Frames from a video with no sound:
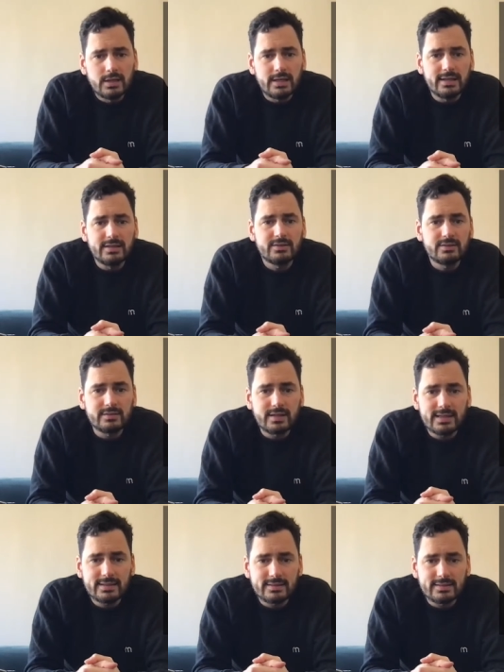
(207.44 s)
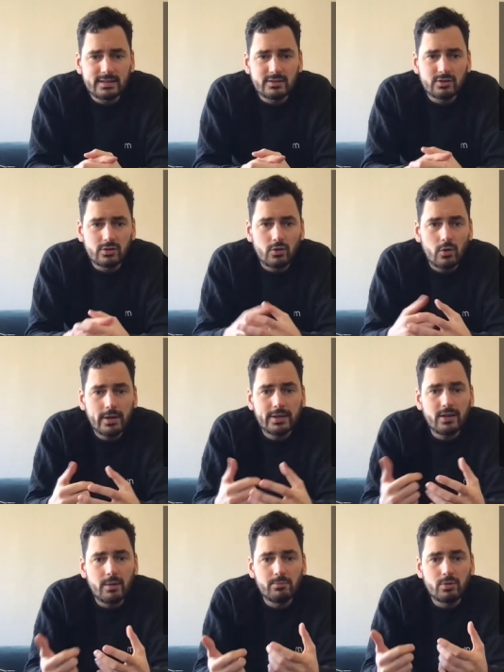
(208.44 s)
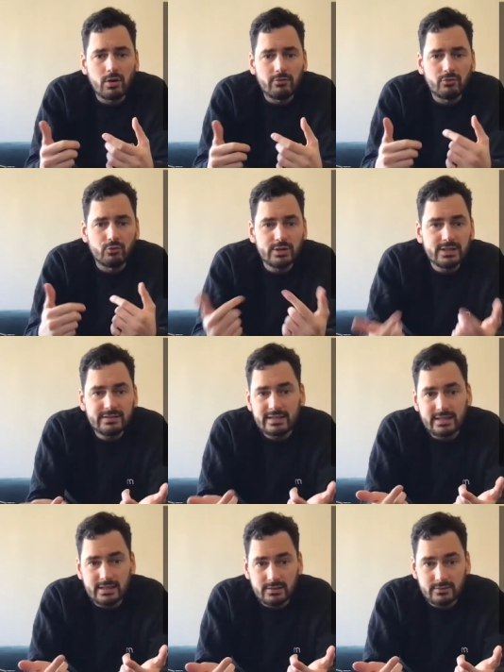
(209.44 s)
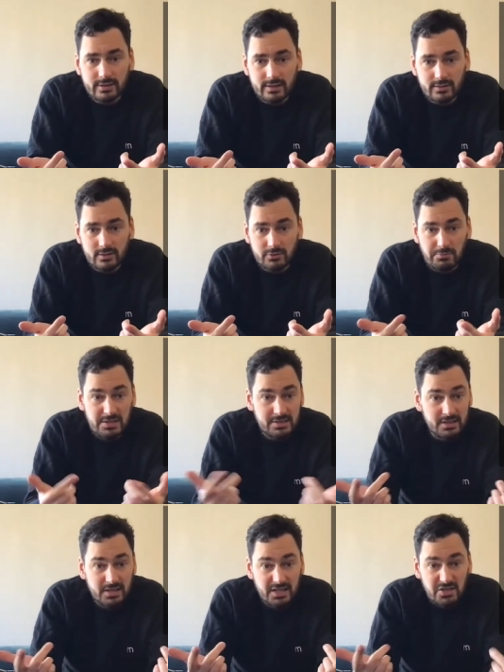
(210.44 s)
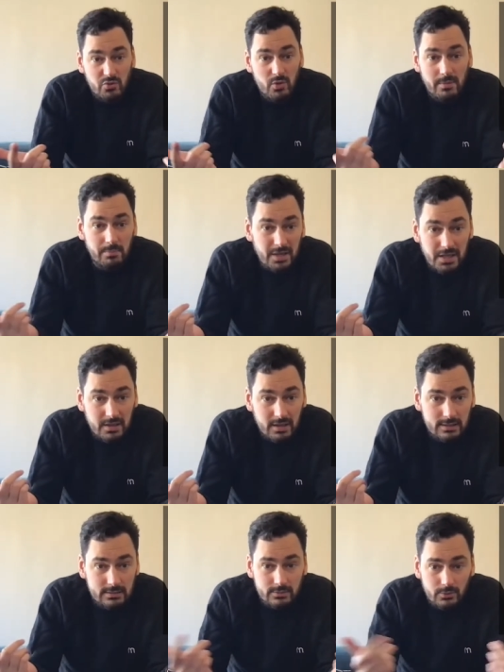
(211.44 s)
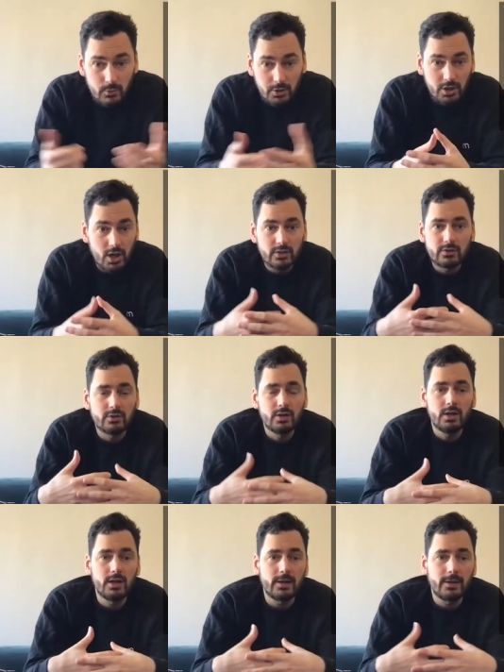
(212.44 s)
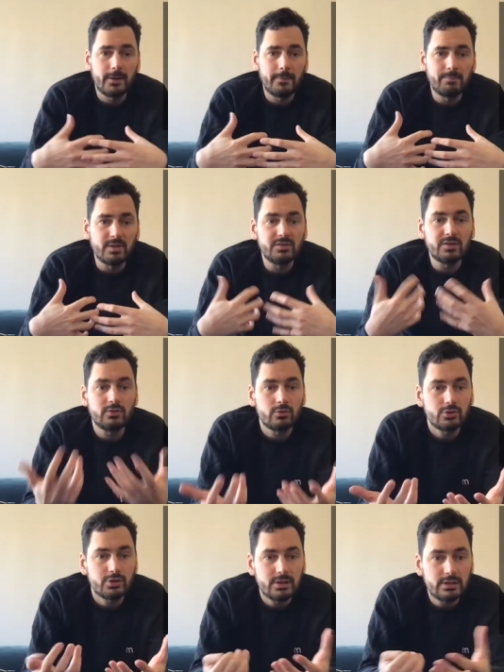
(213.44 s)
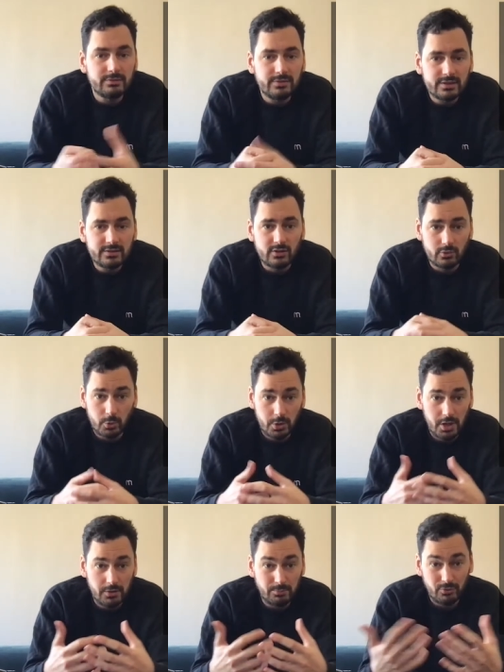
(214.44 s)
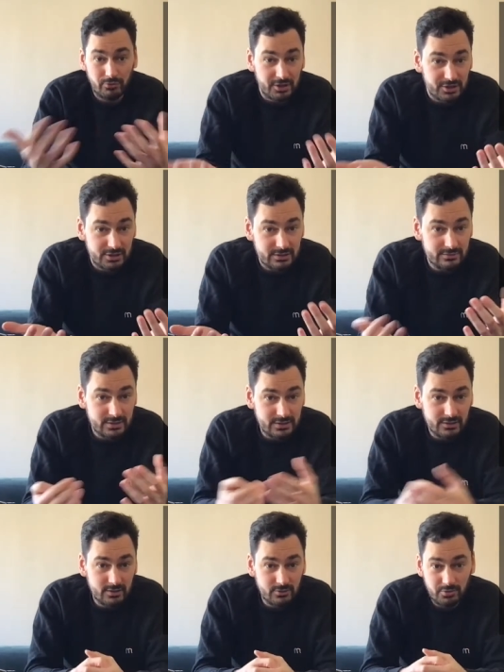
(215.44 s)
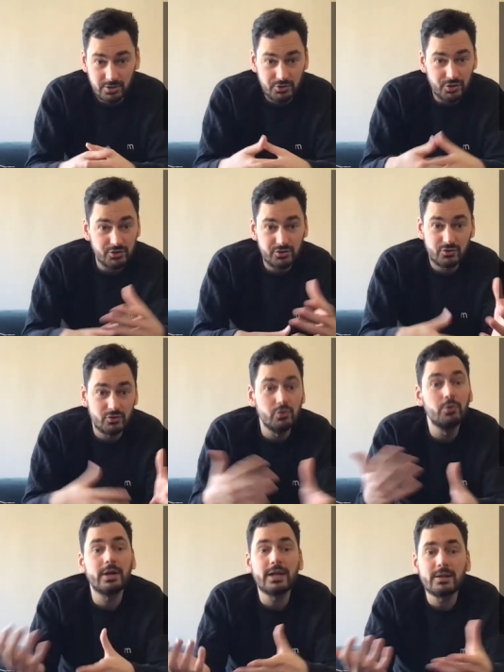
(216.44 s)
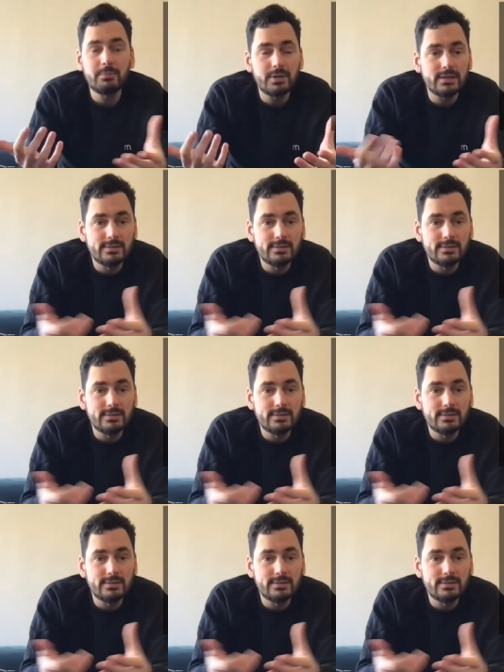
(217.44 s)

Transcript: is that there's a growing number of retail investors, basically you and me, who were not institutional investors, we're not professional investors, we're just doing it a bit